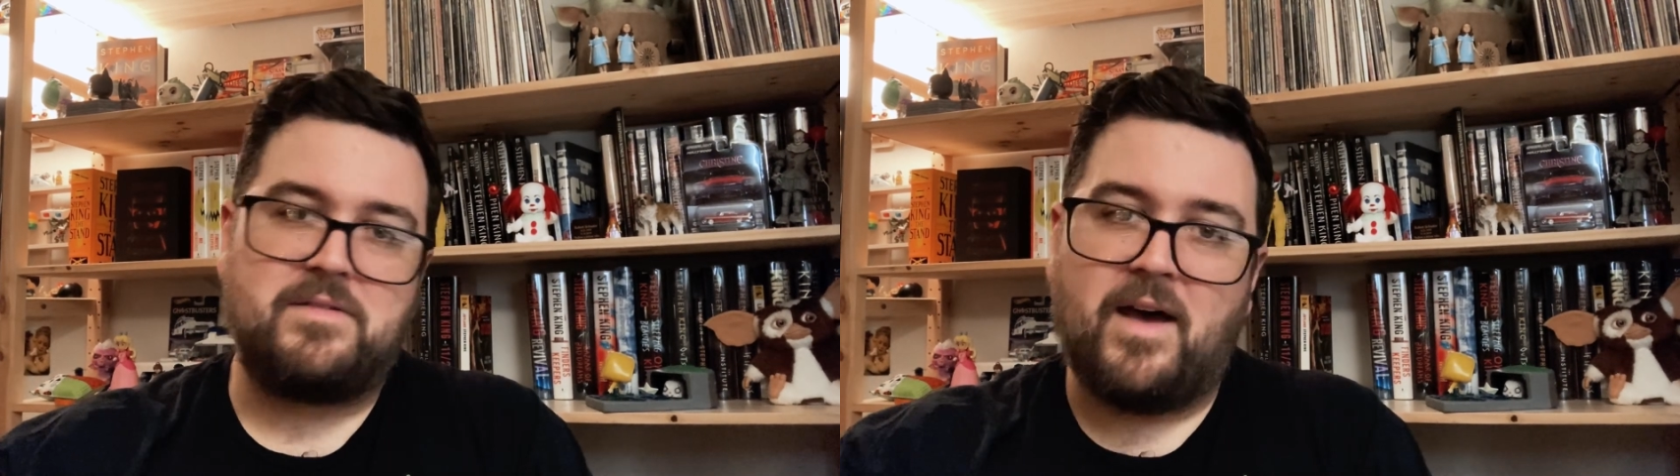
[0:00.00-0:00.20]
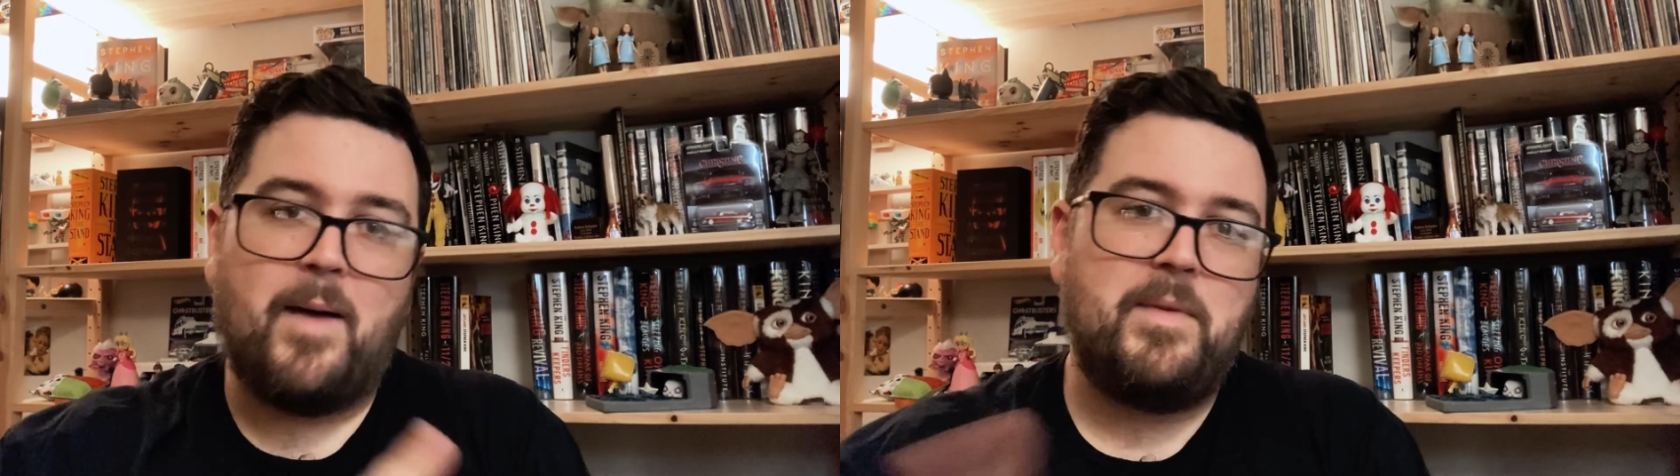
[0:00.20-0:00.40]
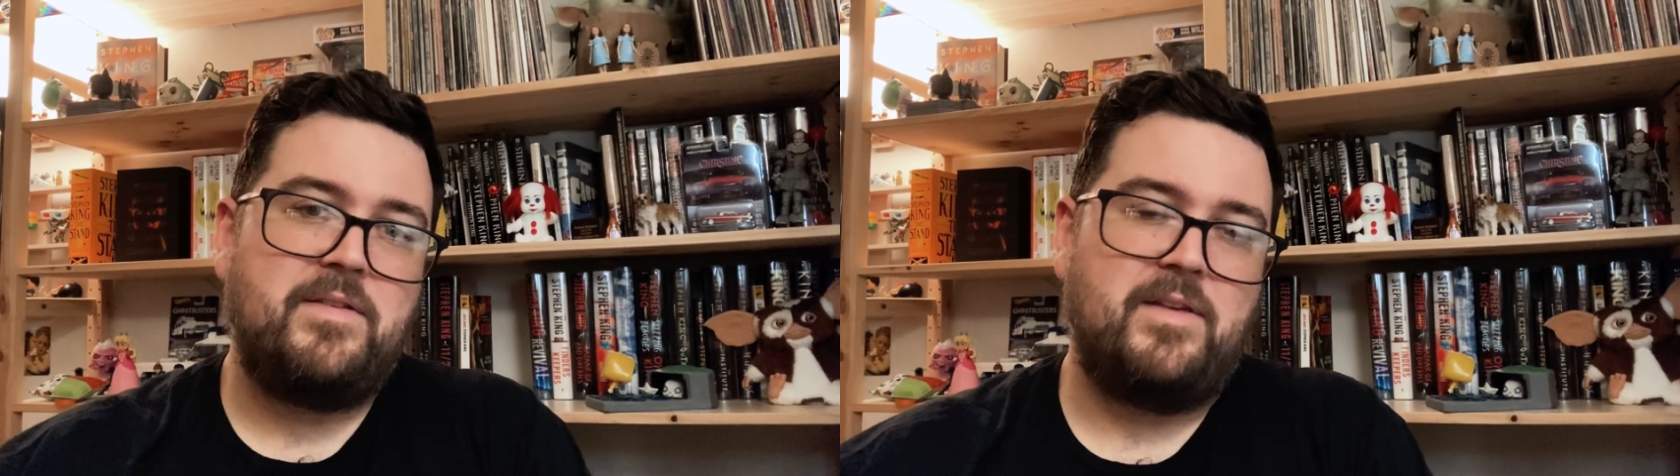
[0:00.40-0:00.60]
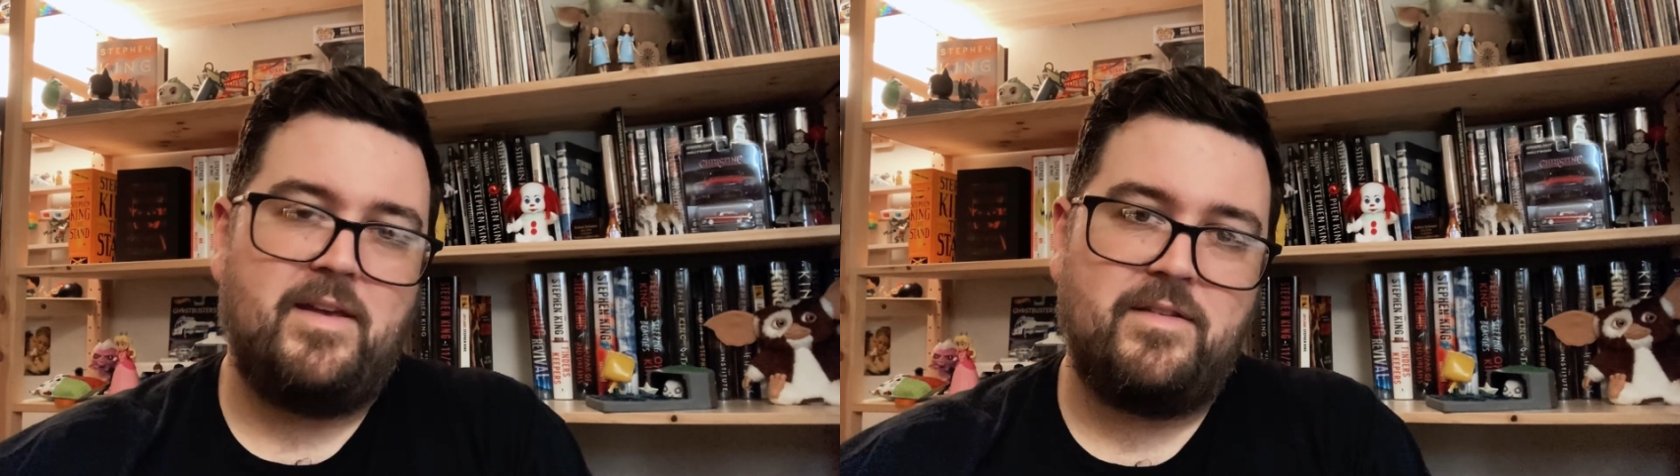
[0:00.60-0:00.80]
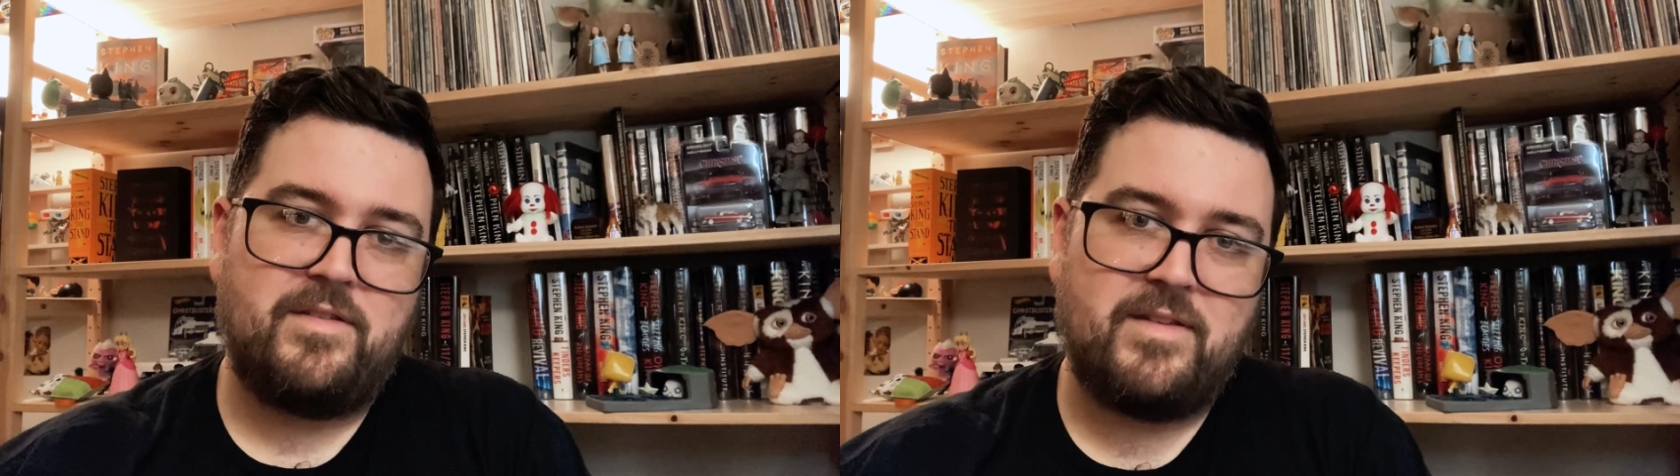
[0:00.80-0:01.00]
Thomas
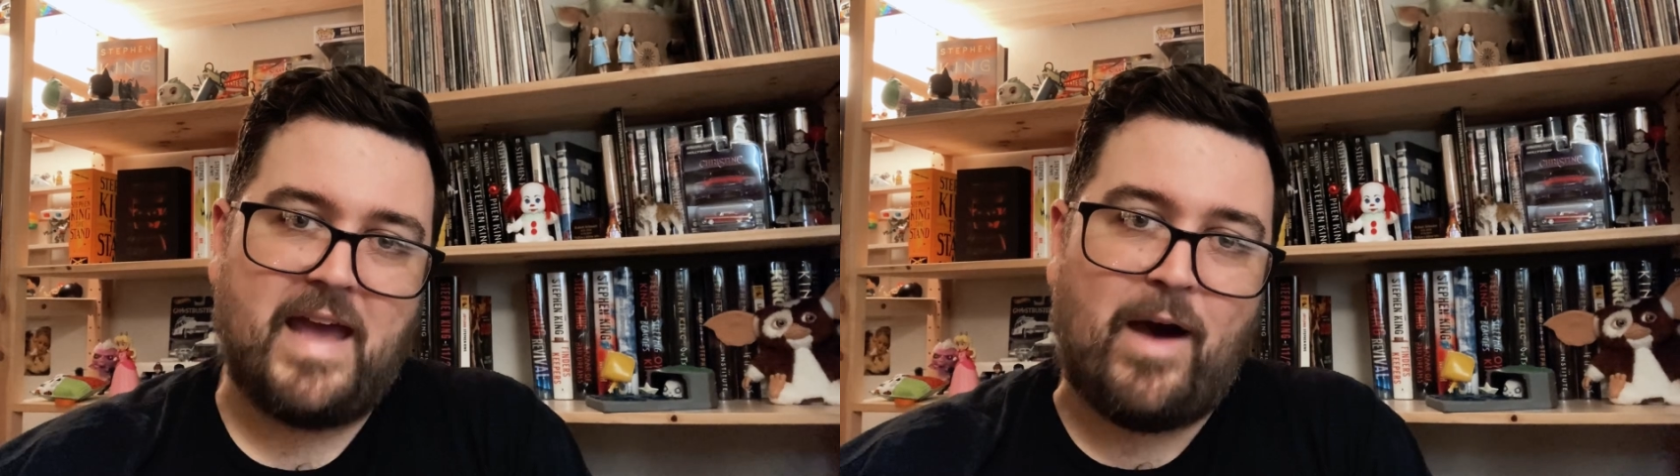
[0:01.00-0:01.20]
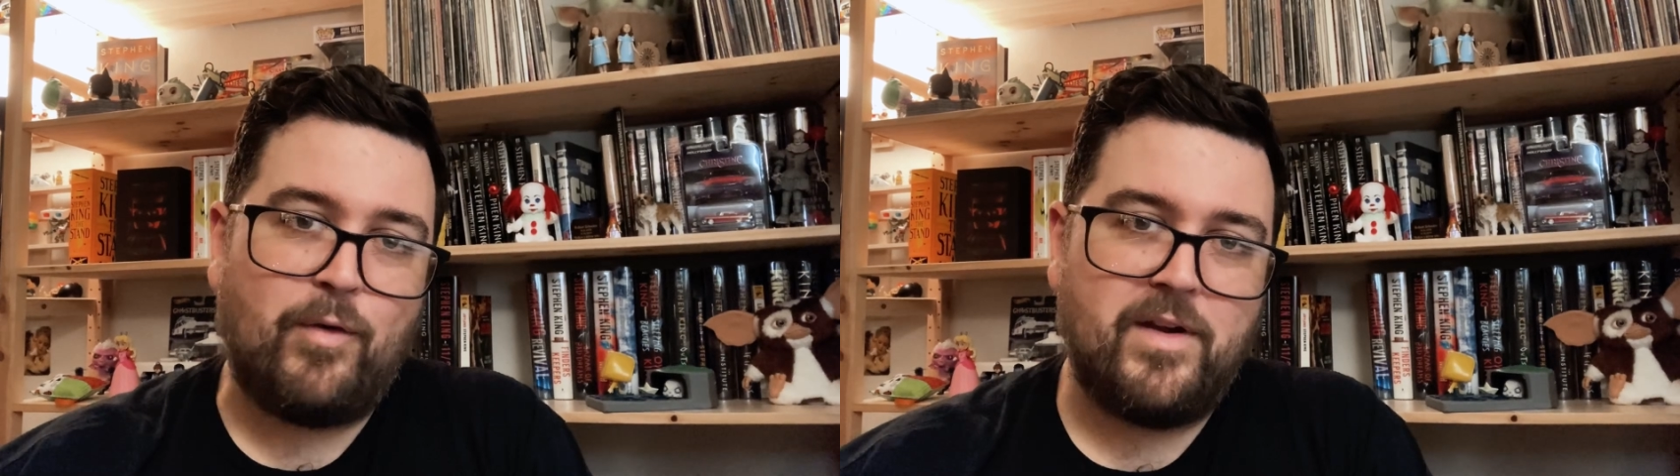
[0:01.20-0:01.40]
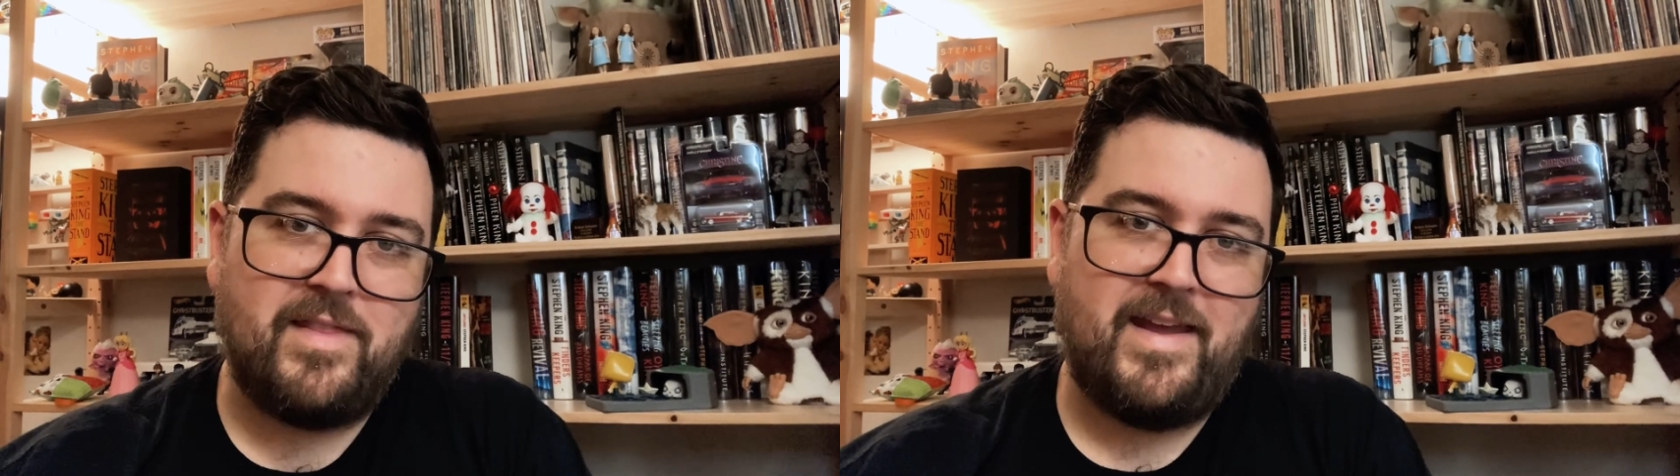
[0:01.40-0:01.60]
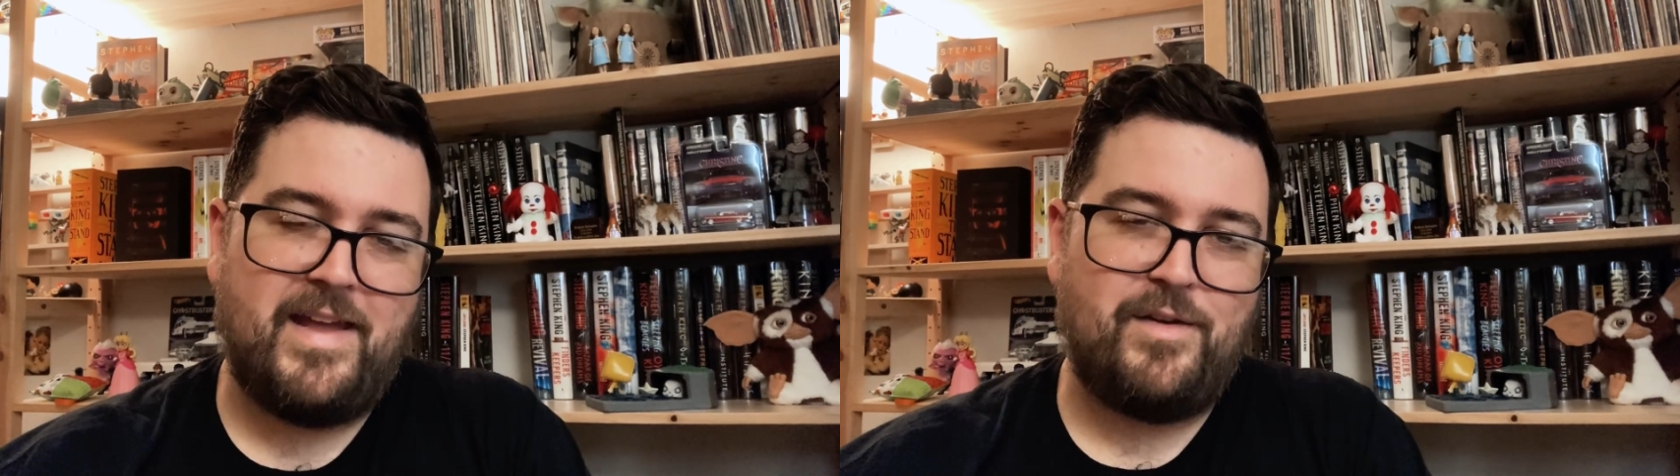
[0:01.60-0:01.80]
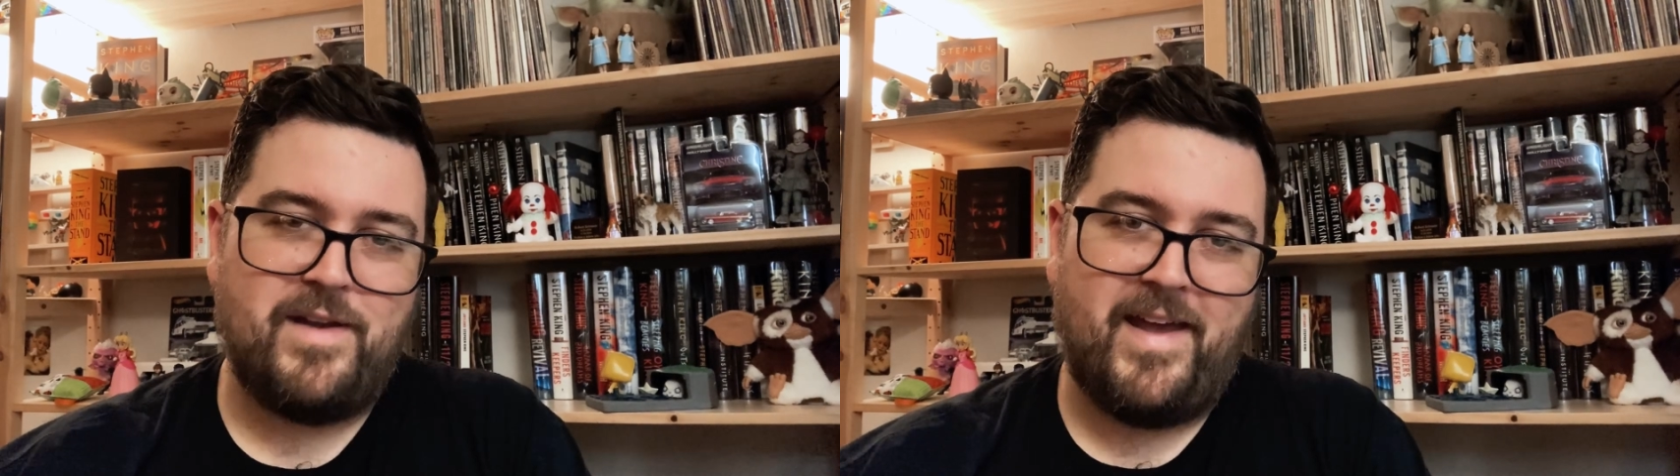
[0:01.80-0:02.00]
is scouring the
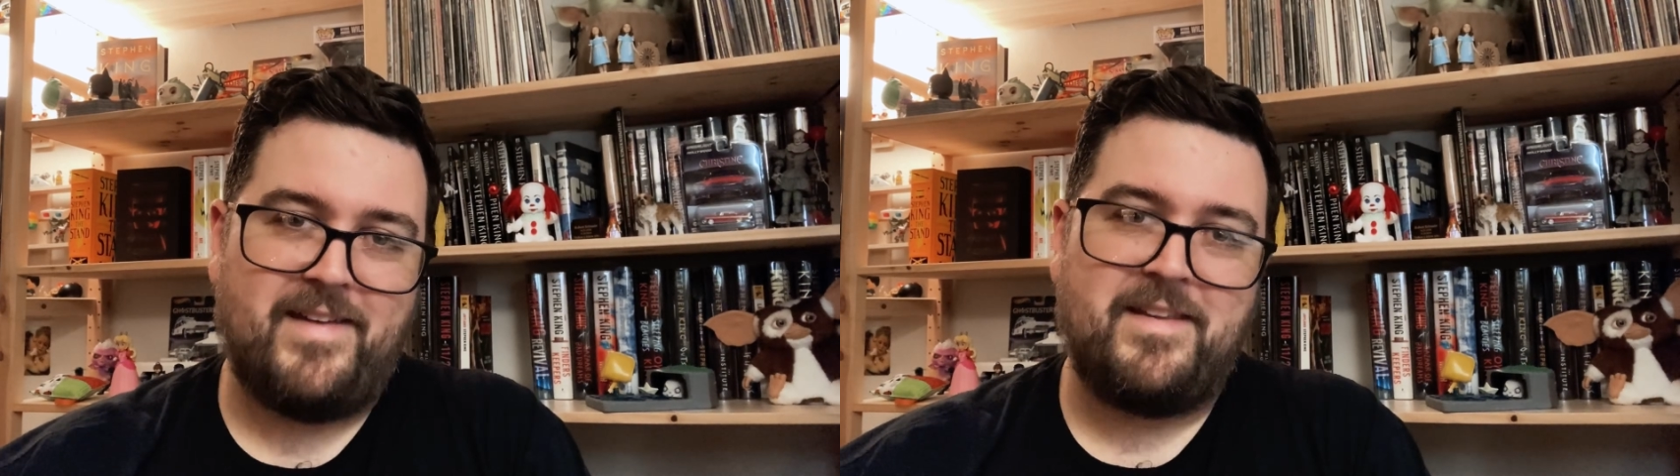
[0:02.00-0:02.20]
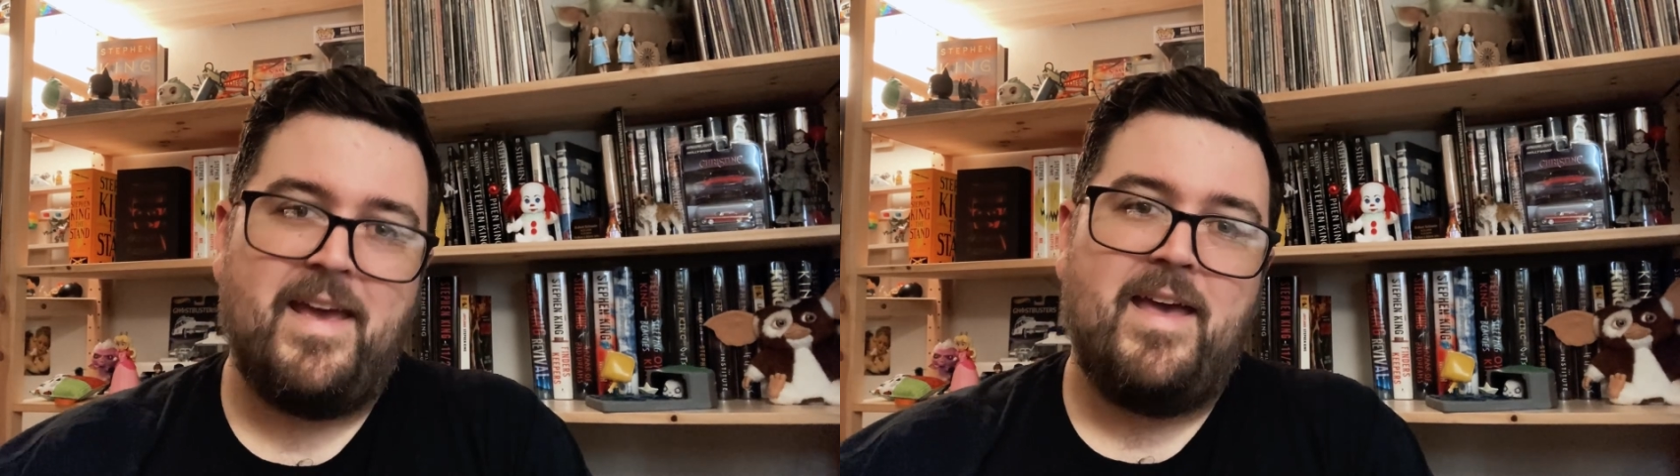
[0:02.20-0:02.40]
internet